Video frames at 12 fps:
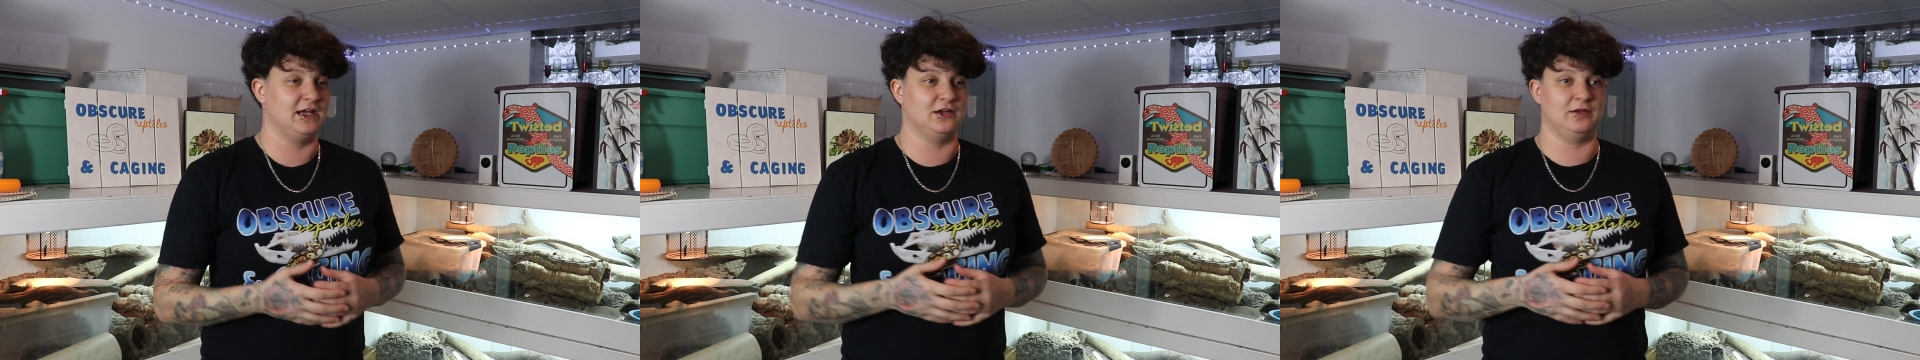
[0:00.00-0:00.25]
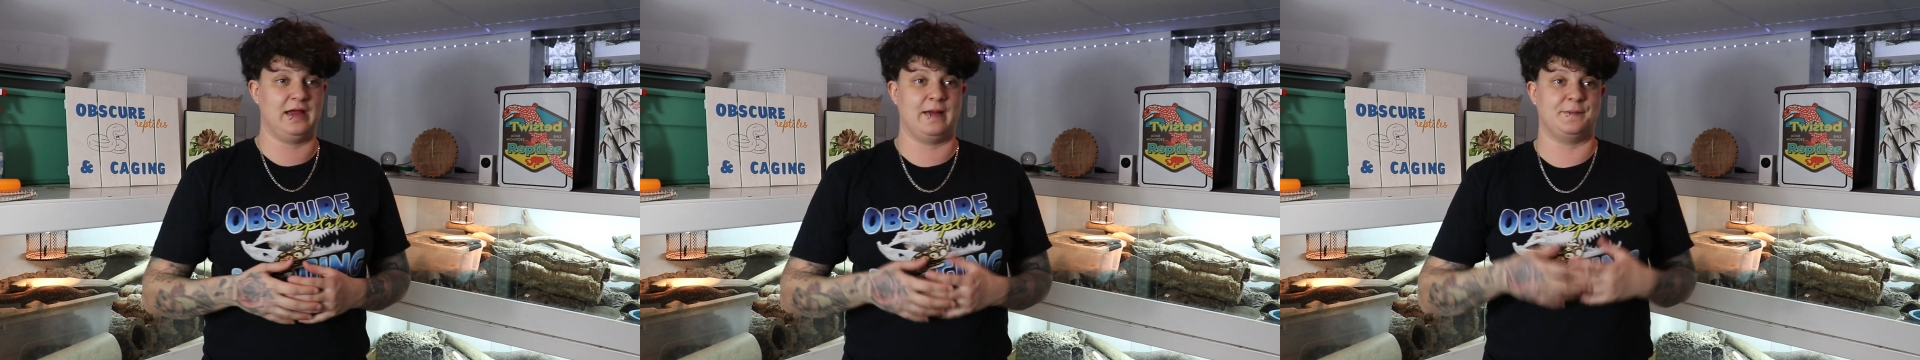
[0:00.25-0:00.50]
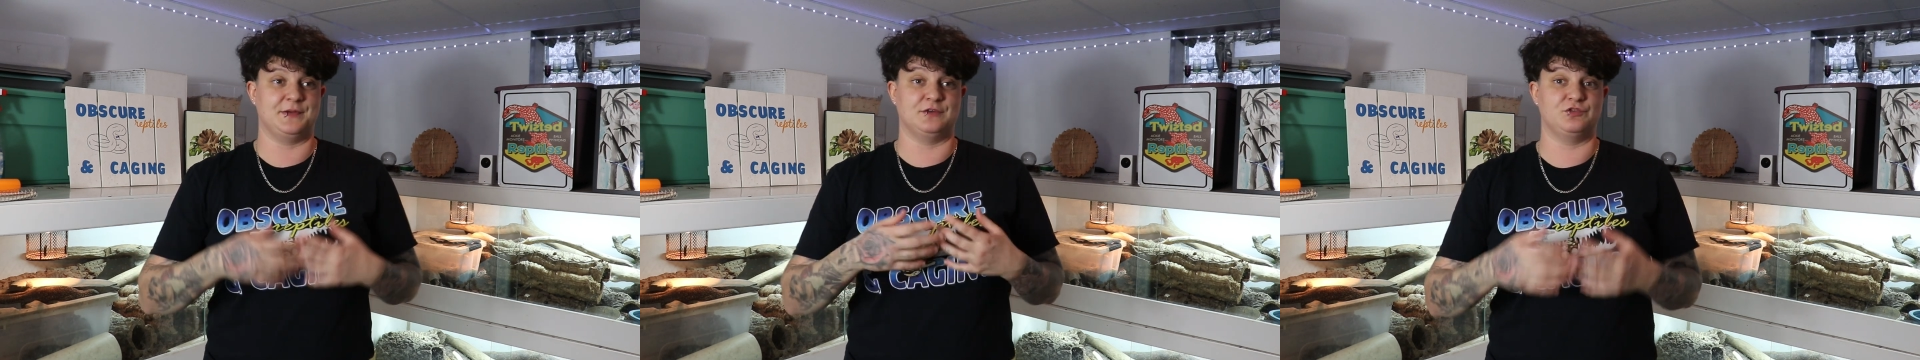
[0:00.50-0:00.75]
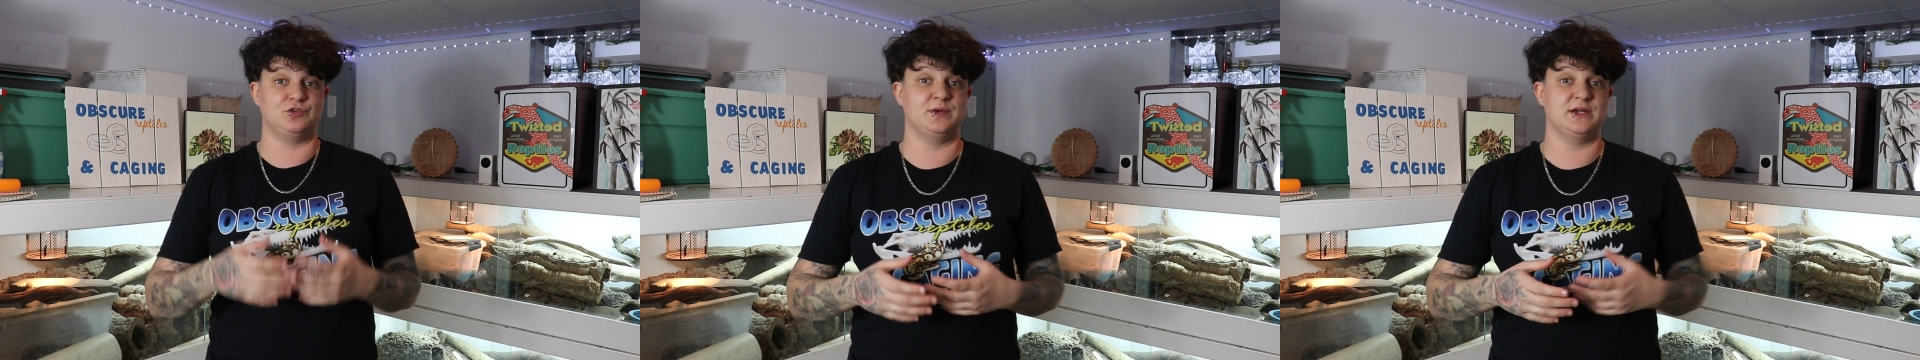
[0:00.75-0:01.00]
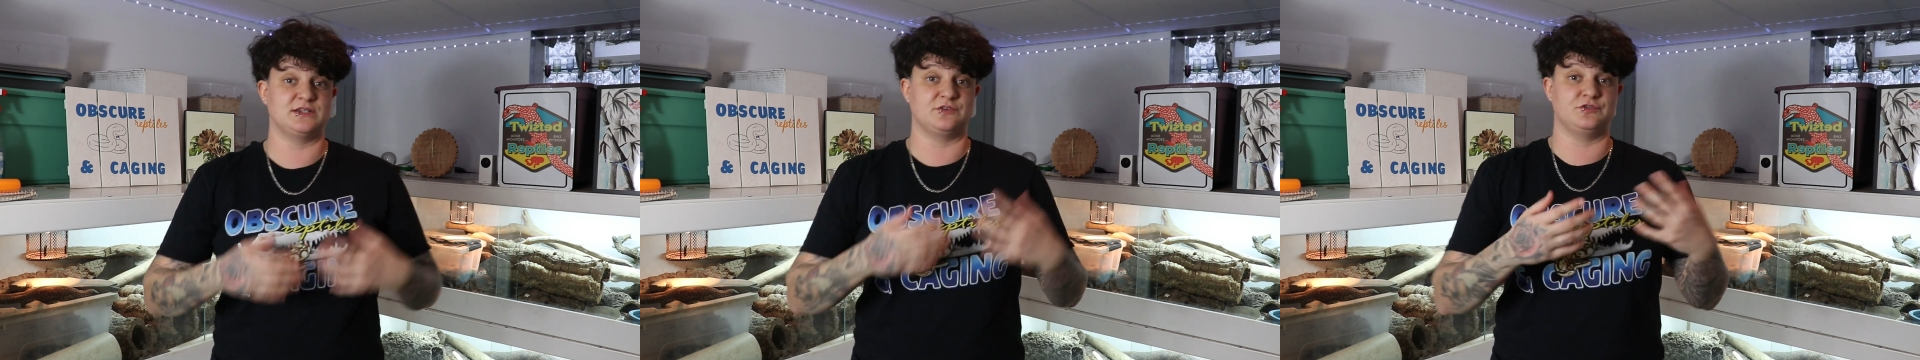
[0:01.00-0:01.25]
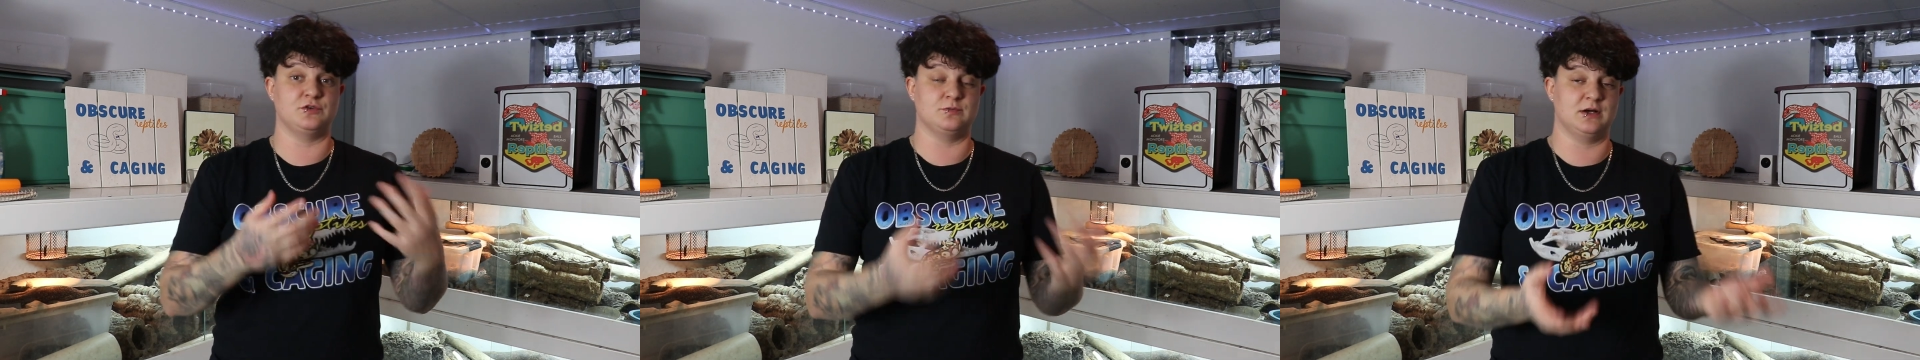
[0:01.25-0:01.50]
It'll happen a few weeks
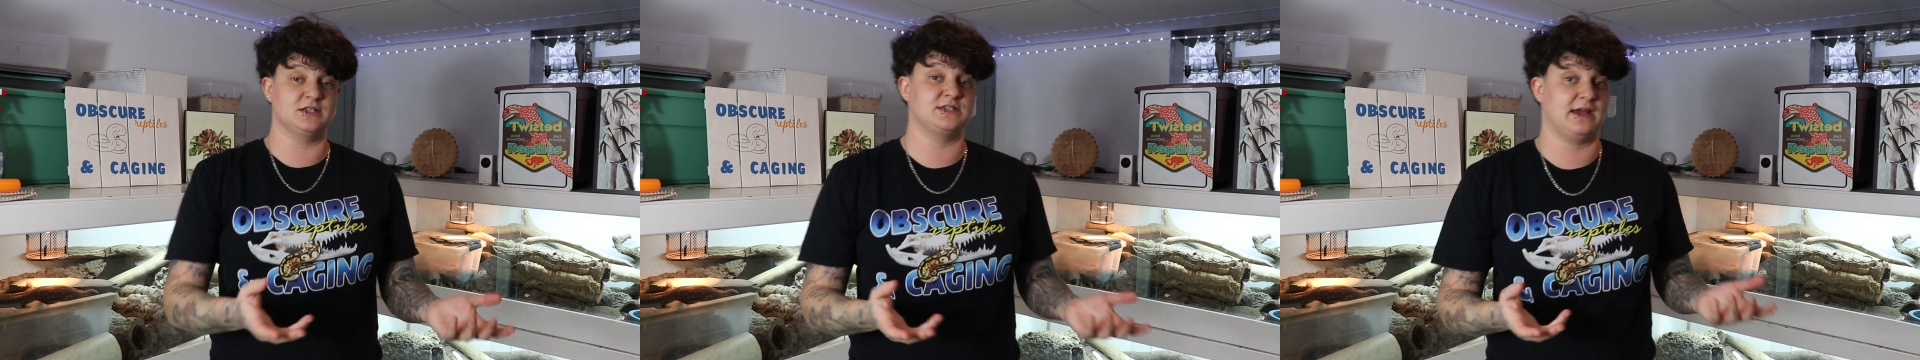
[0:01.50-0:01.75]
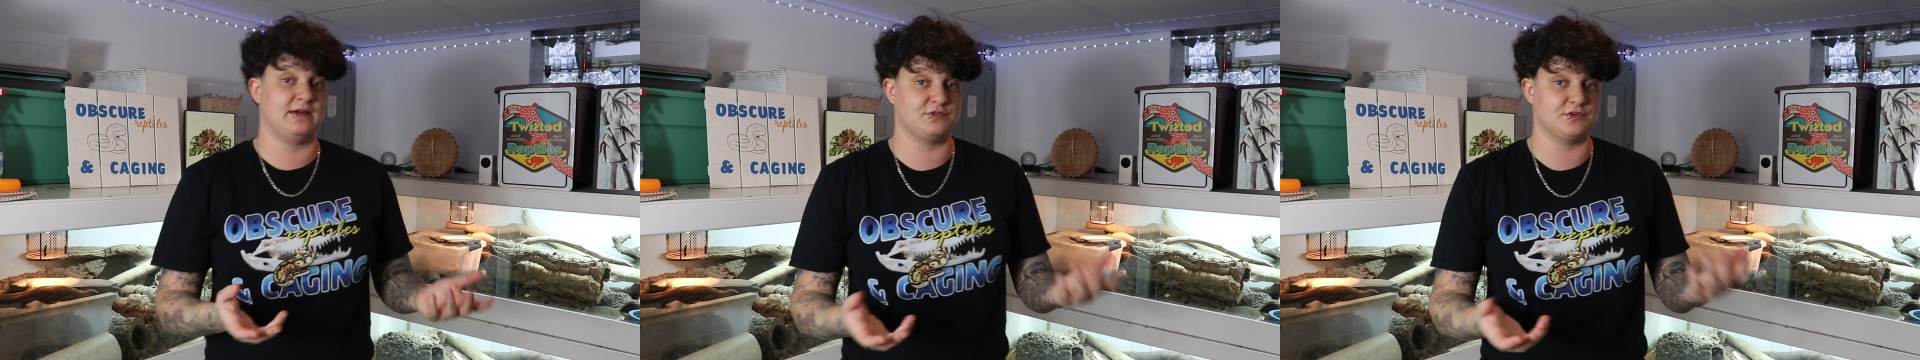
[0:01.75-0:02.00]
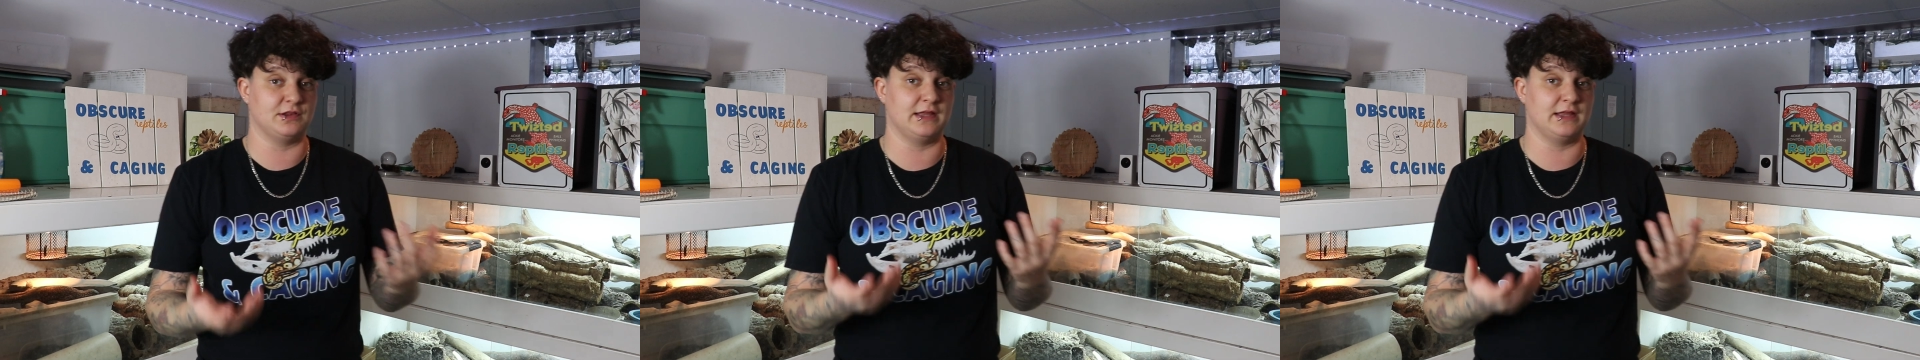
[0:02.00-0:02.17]
or few months after